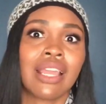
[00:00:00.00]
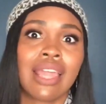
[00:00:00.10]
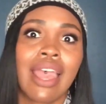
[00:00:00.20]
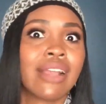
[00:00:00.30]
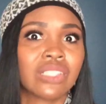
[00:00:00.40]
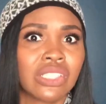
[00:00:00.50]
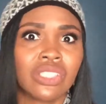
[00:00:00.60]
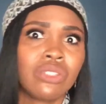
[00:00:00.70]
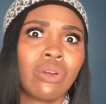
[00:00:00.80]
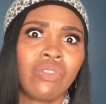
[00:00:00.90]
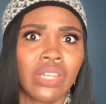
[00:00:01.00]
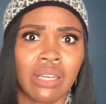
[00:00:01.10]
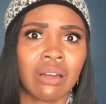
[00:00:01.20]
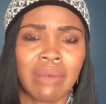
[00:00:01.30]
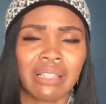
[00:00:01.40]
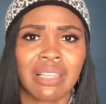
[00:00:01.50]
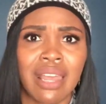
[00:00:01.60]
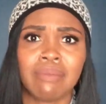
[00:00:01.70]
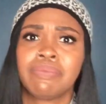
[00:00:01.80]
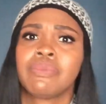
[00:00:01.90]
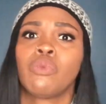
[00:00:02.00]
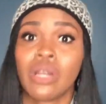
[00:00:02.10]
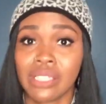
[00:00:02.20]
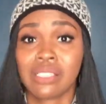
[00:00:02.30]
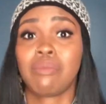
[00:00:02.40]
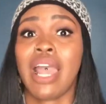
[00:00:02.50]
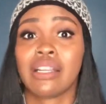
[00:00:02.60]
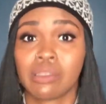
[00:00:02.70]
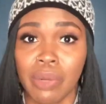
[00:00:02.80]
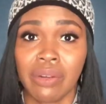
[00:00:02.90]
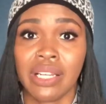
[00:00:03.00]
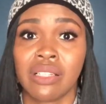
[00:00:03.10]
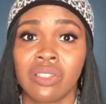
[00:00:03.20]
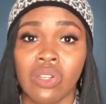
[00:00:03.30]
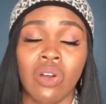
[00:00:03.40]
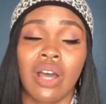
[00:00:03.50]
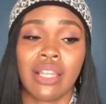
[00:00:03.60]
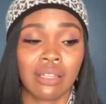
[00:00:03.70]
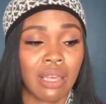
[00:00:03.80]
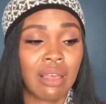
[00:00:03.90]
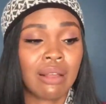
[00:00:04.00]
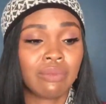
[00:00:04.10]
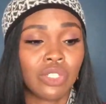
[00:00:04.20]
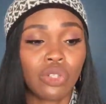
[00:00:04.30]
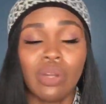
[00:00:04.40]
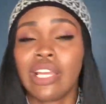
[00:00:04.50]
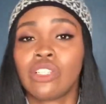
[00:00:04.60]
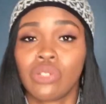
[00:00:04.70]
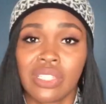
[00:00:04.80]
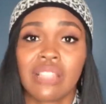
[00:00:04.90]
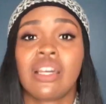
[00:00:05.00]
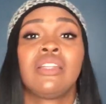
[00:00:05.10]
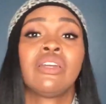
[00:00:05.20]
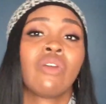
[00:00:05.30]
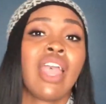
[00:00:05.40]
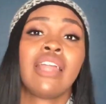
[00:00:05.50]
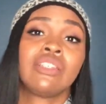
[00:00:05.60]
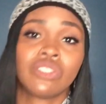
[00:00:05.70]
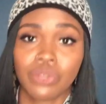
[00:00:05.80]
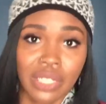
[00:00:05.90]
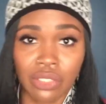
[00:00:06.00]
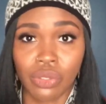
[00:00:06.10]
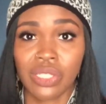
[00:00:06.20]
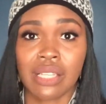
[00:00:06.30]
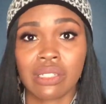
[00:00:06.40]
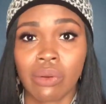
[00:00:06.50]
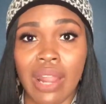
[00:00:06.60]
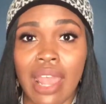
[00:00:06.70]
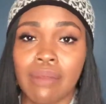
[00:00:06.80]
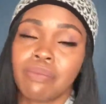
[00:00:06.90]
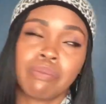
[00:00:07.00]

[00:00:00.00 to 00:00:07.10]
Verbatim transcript: And I actually should do a video about that. Well, at least my experience on showing interest as an undergrad and showing interest as a grad.